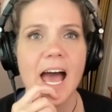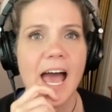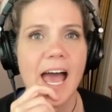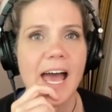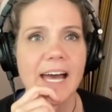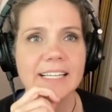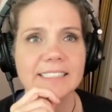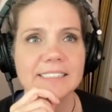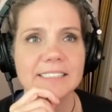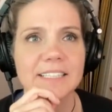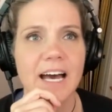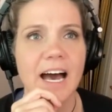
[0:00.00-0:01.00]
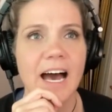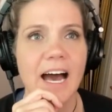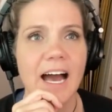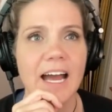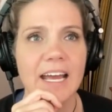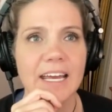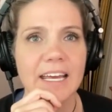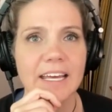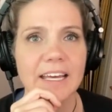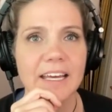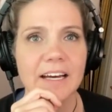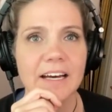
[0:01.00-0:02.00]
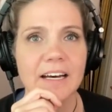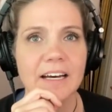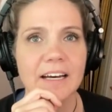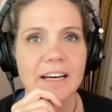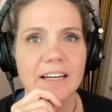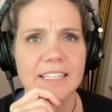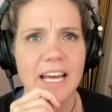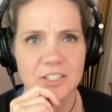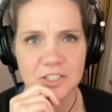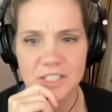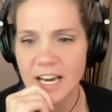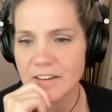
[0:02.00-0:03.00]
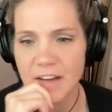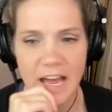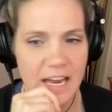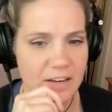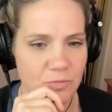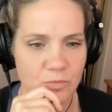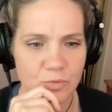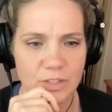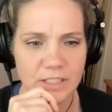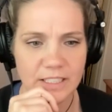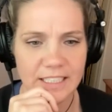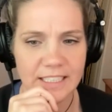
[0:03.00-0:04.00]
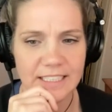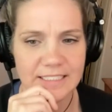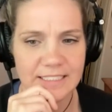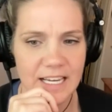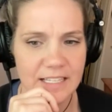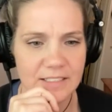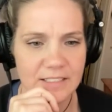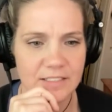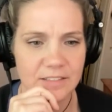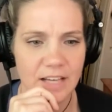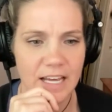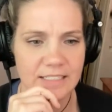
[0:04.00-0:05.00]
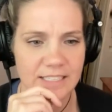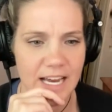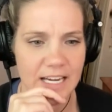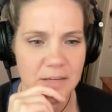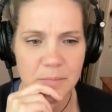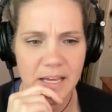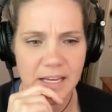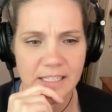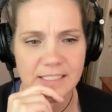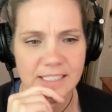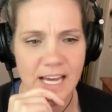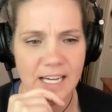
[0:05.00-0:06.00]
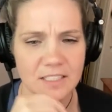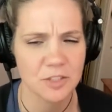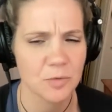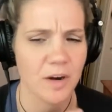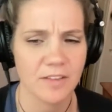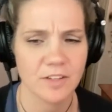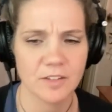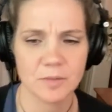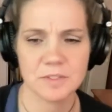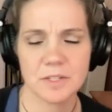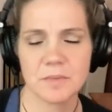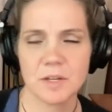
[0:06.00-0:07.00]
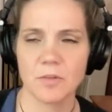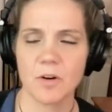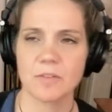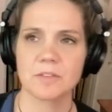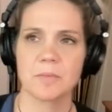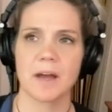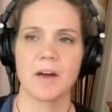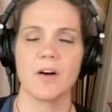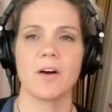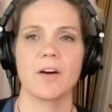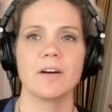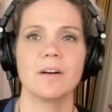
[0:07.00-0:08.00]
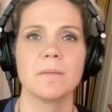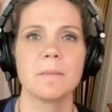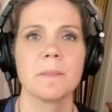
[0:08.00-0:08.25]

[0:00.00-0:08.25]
And I, uh, yeah, just kind of had really intense anxiety and panic attacks to where I thought there was something wrong with my heart.